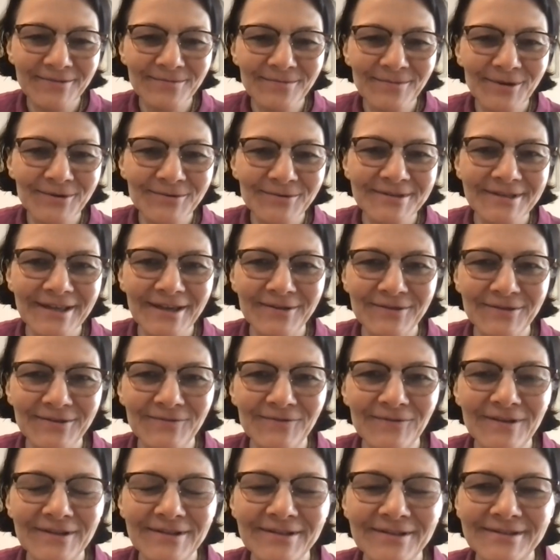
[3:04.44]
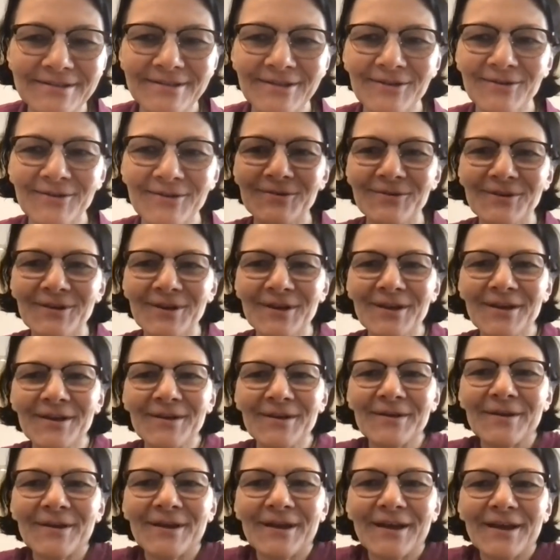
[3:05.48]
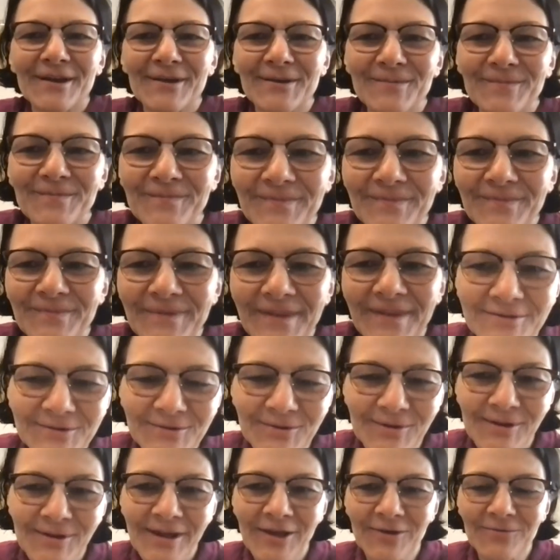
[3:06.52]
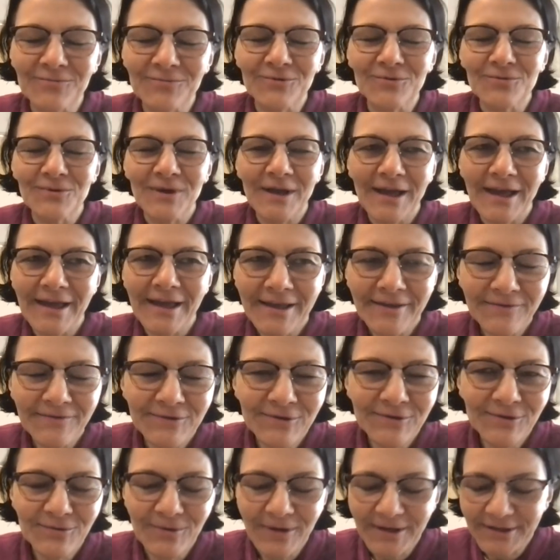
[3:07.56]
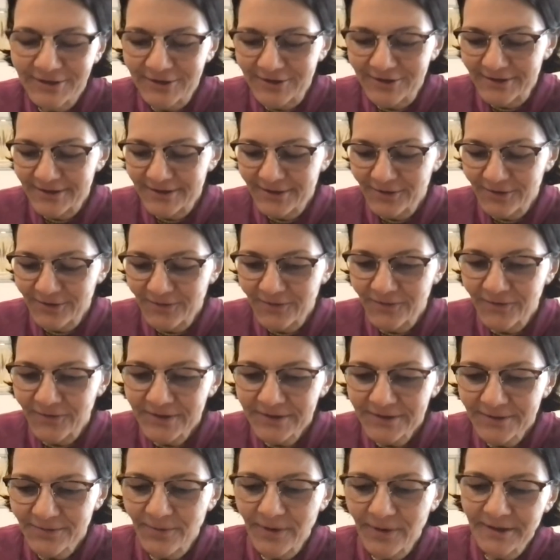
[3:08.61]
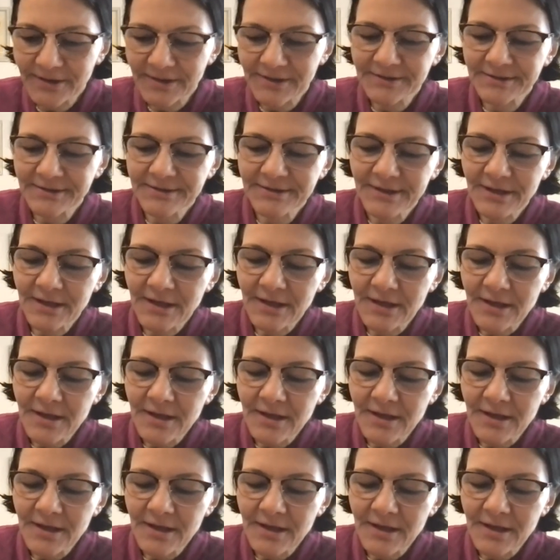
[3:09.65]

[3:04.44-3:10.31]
the most out of it so um, that was really helpful well, i have two questions so the first one is